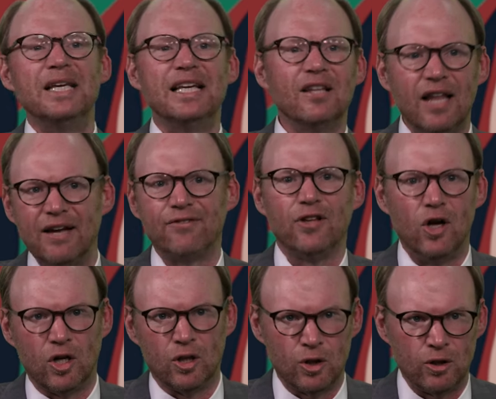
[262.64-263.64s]
be
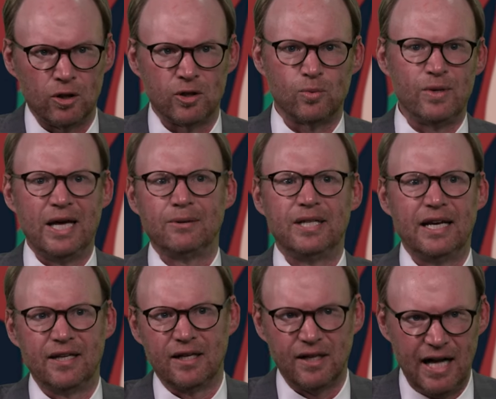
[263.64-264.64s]
lifelong learners without
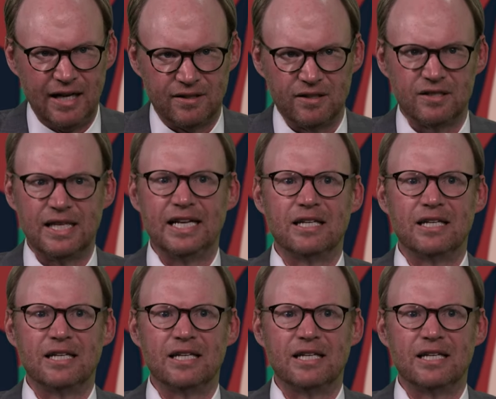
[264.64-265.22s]
taking classes.